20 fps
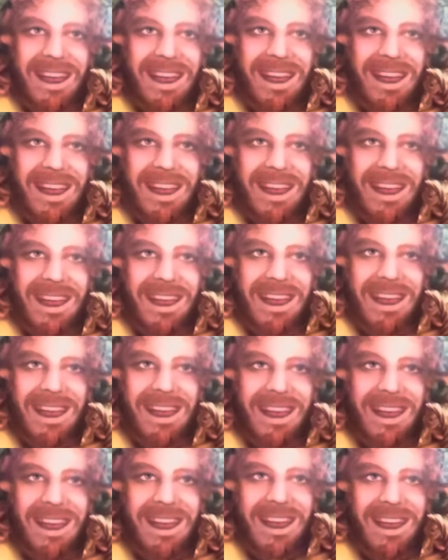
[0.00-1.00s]
You know, I'm a
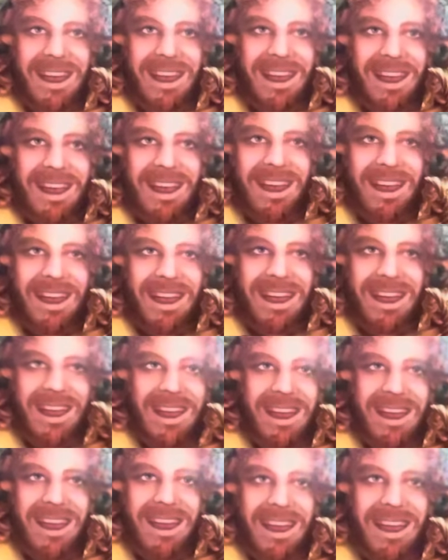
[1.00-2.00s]
fire sign. I'm a
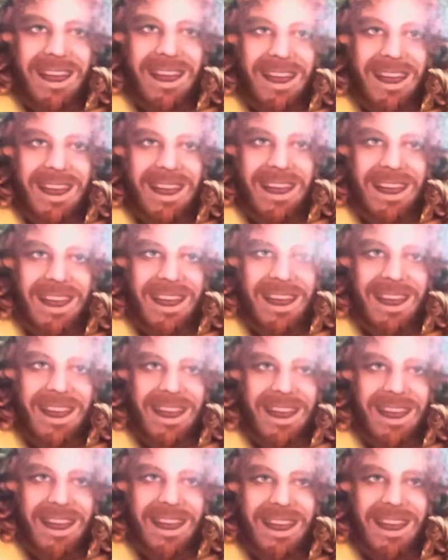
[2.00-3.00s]
Sagittarius sun,
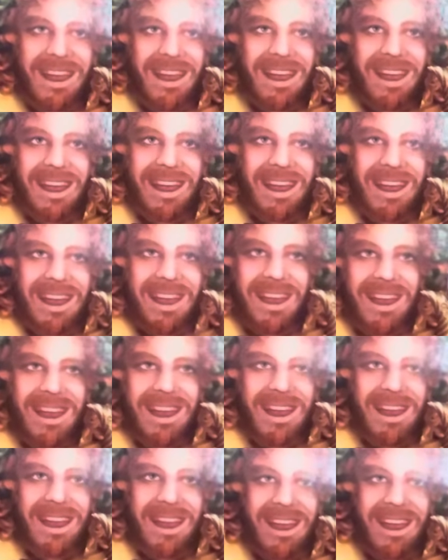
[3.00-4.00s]
moon, and
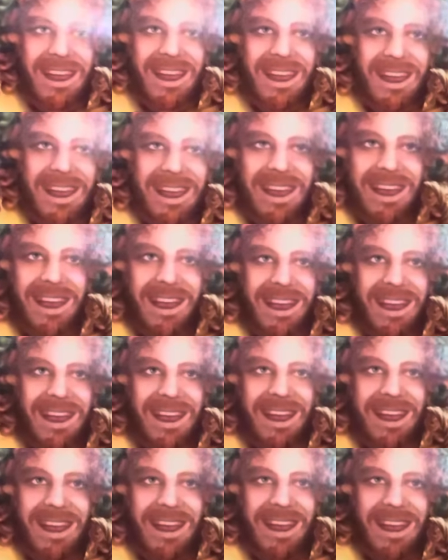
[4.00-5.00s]
a Leo rising.
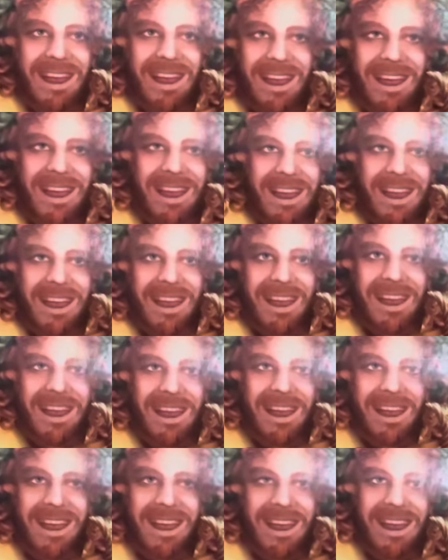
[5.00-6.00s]
I know all about
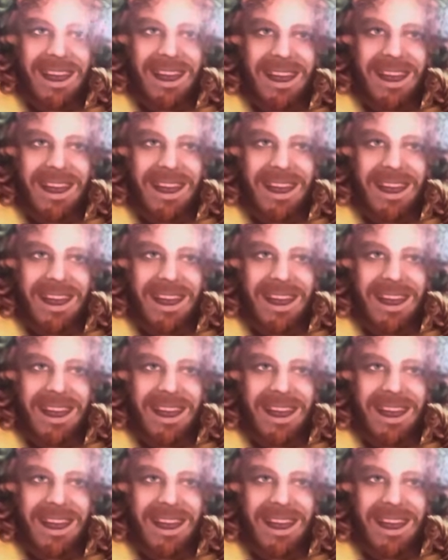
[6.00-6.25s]
fire.